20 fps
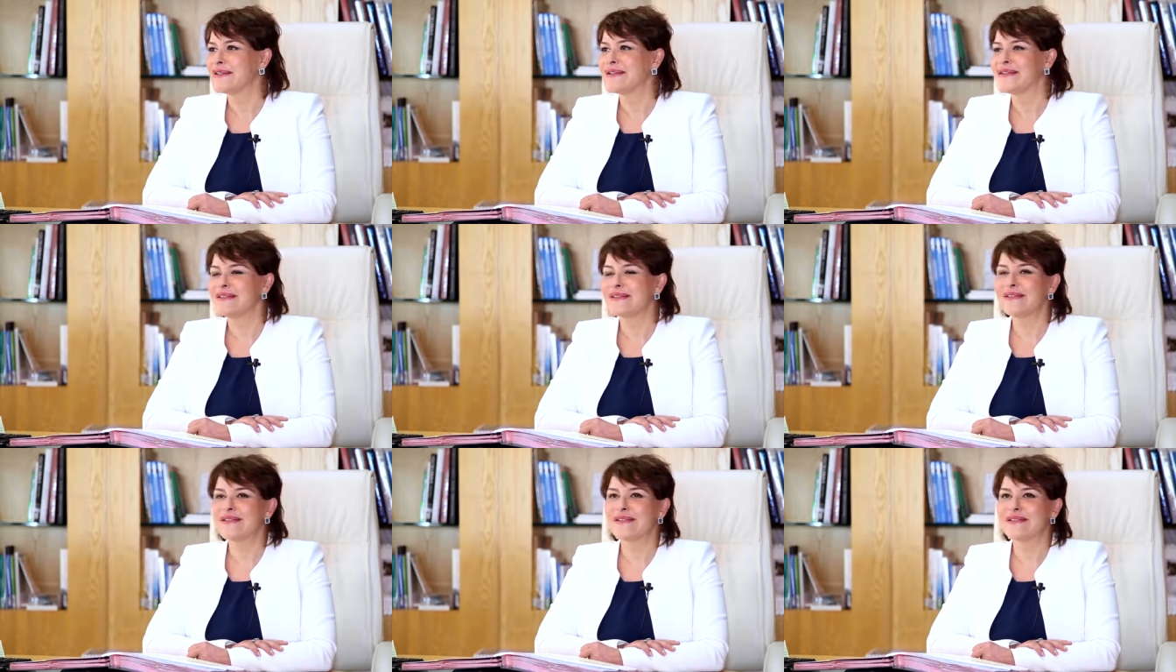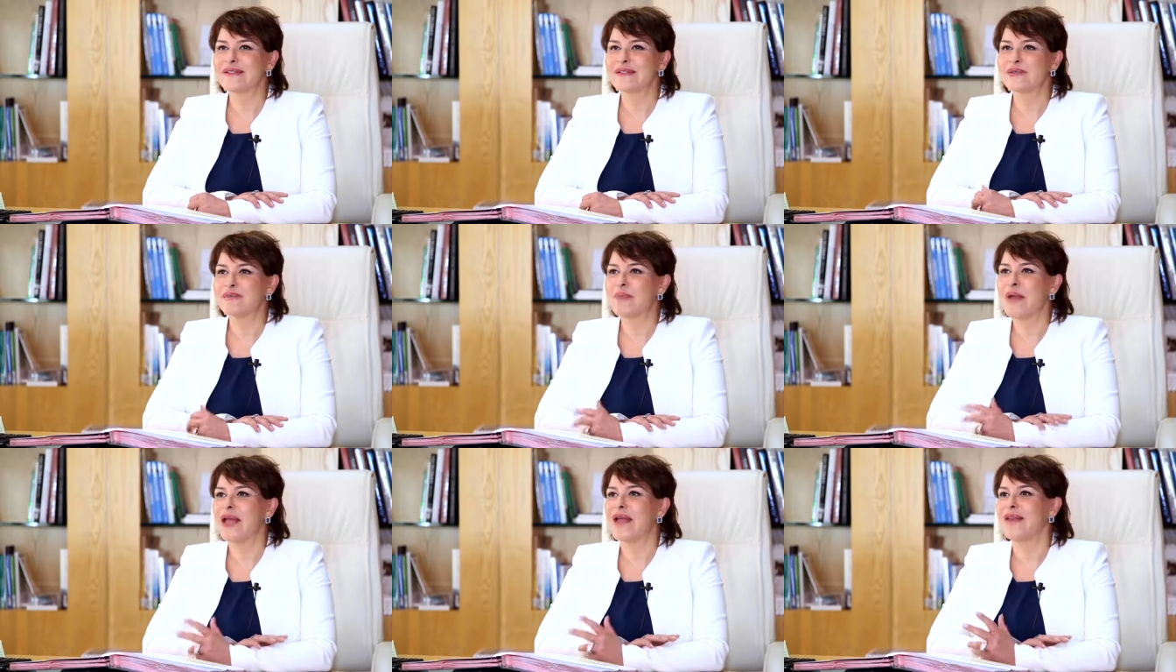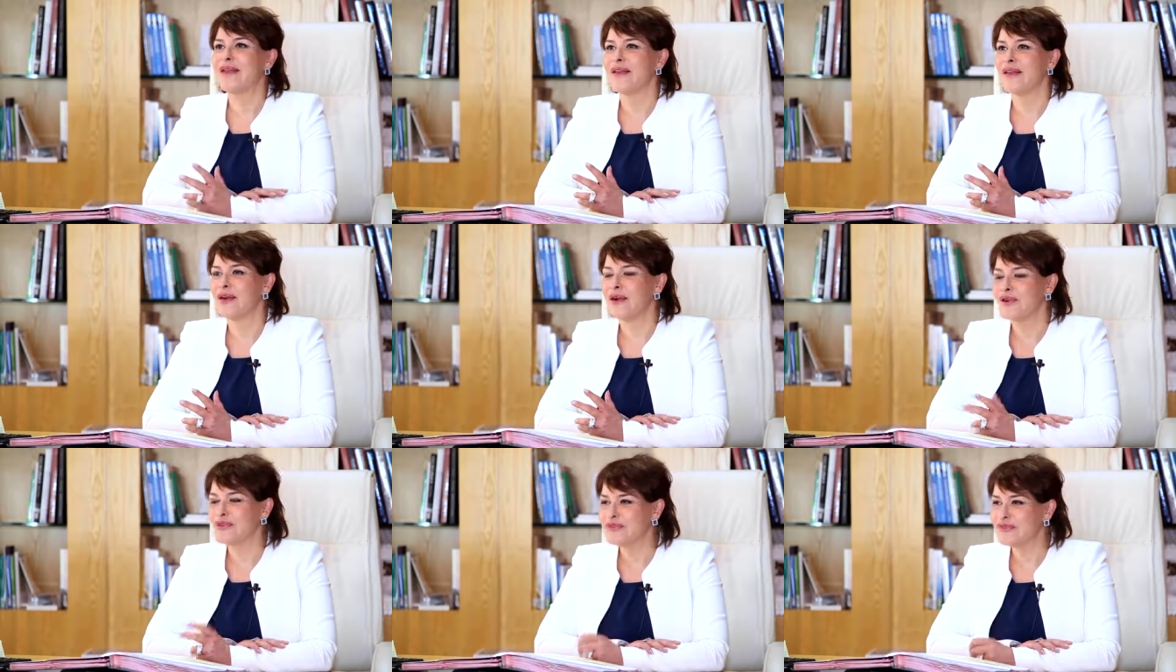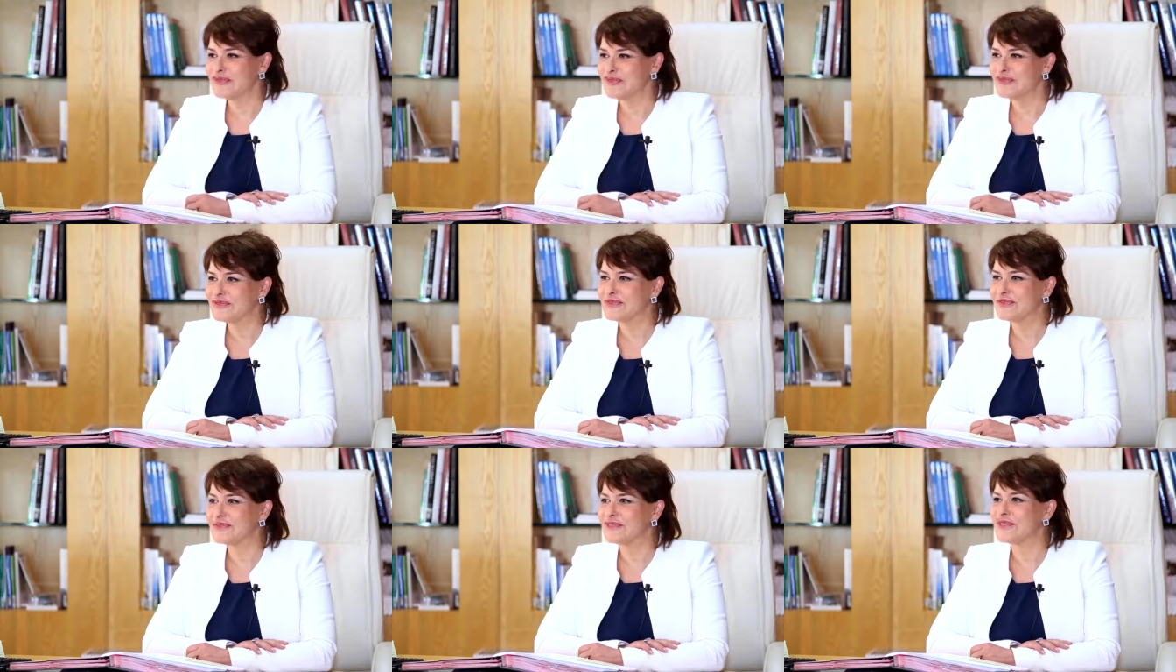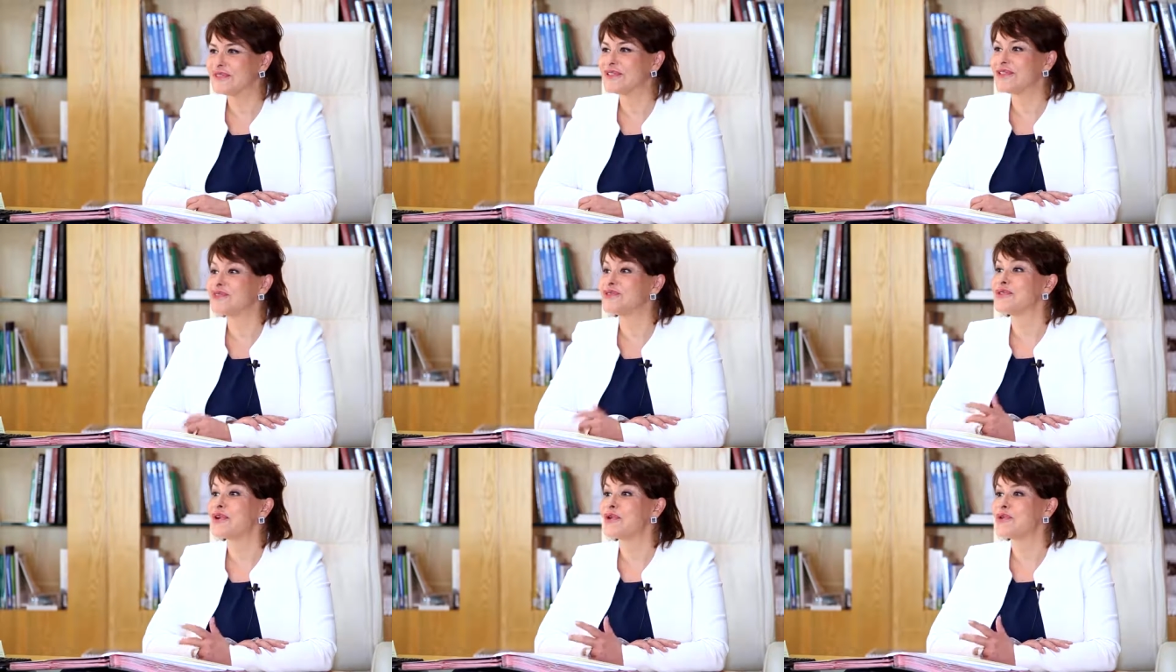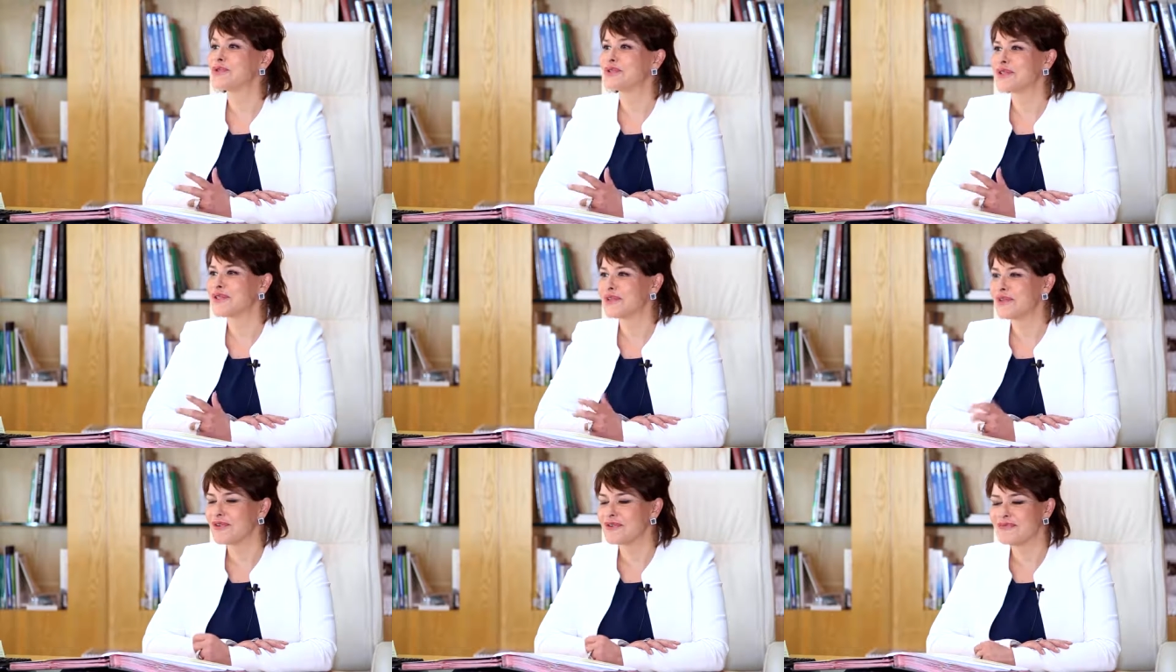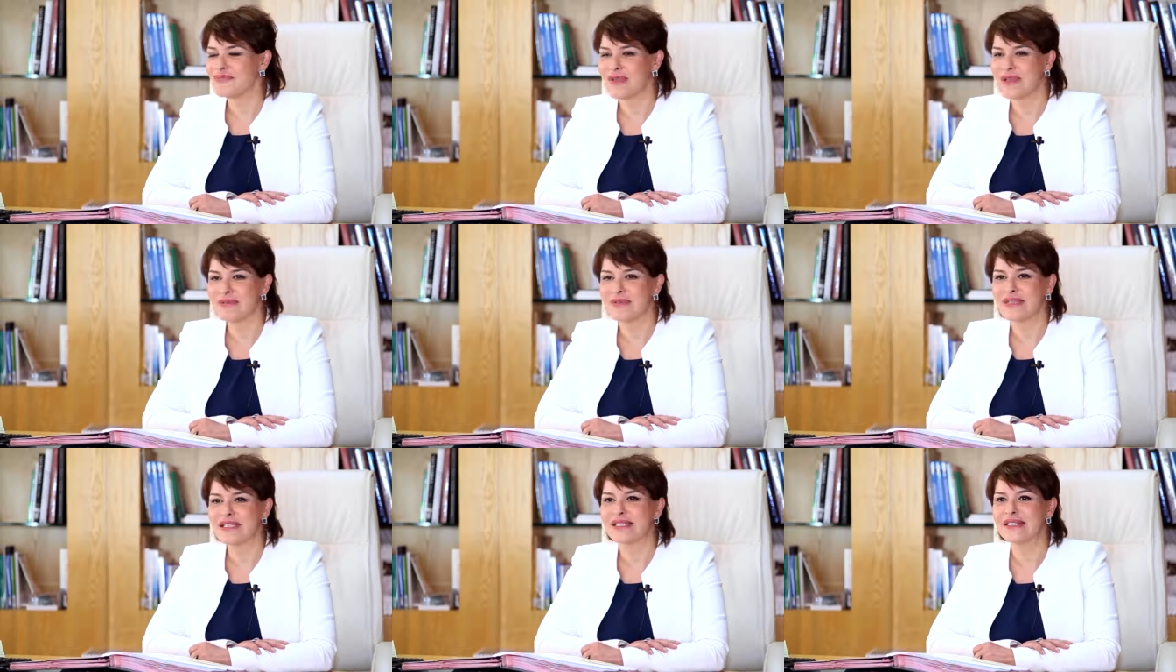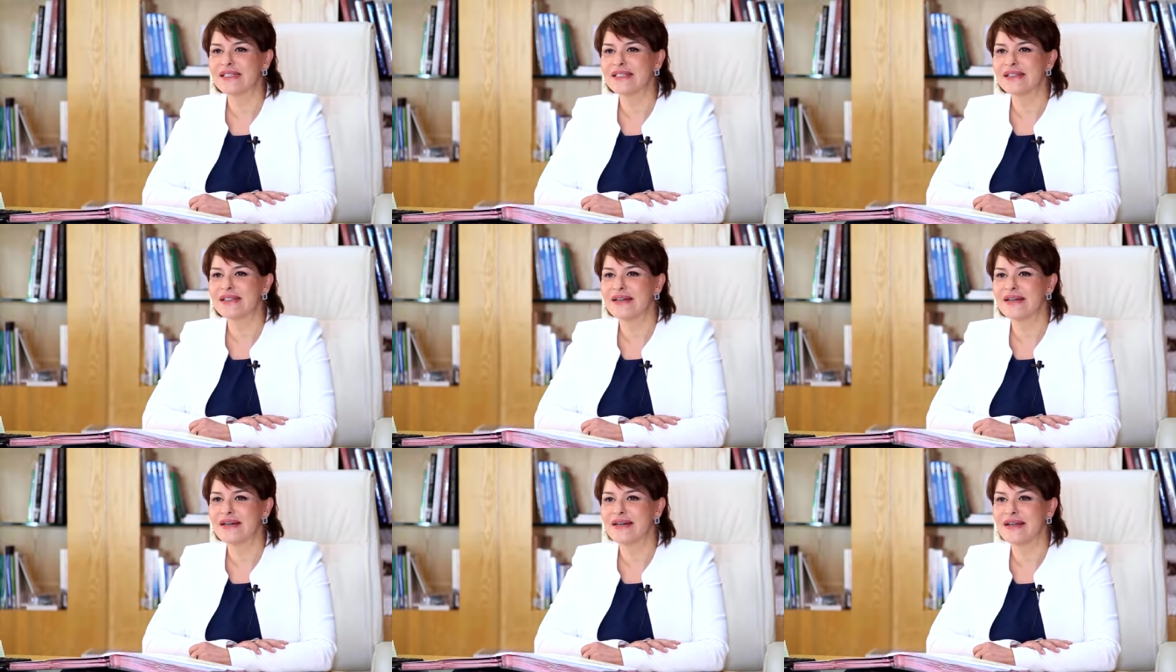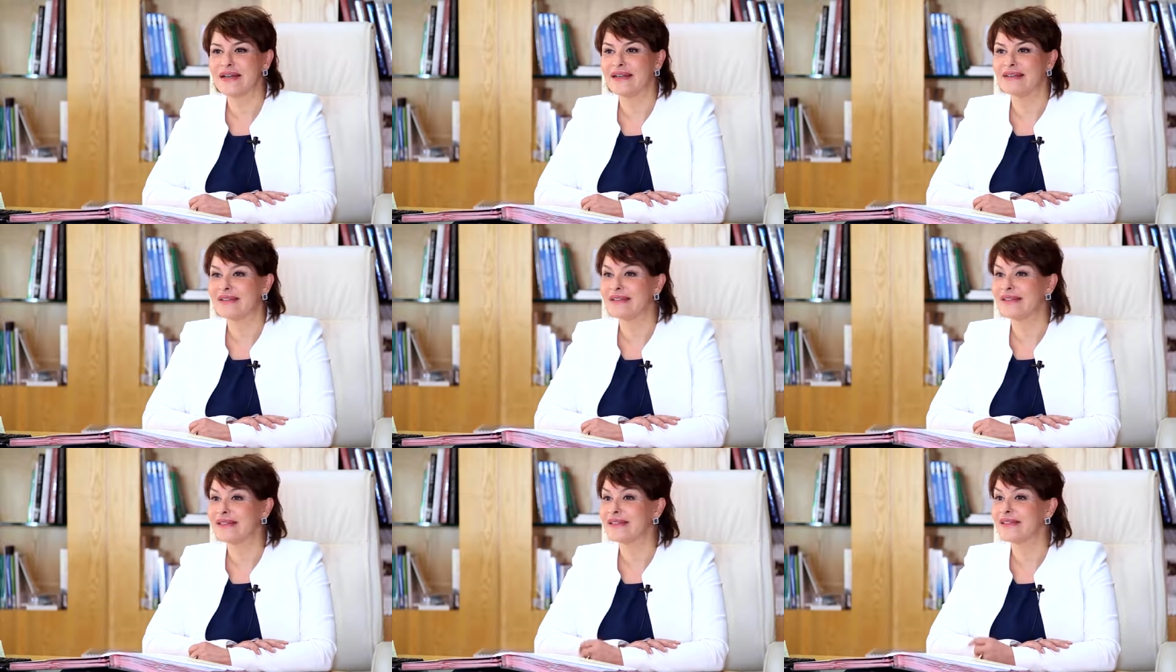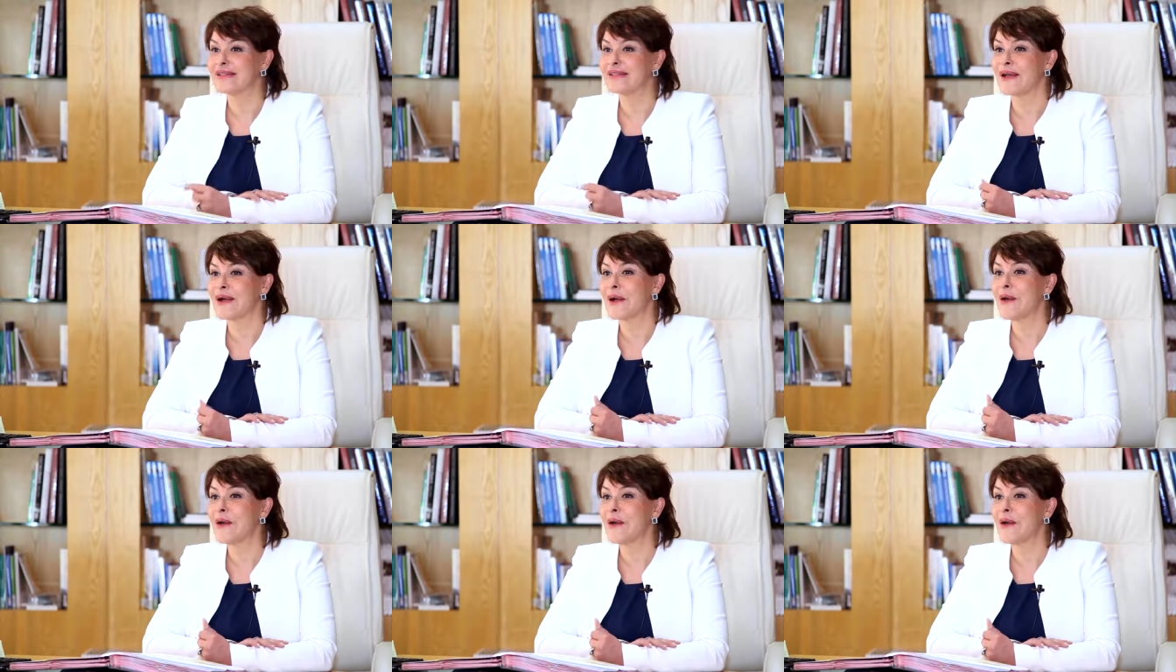this smell of the roses of Babilgisa, and this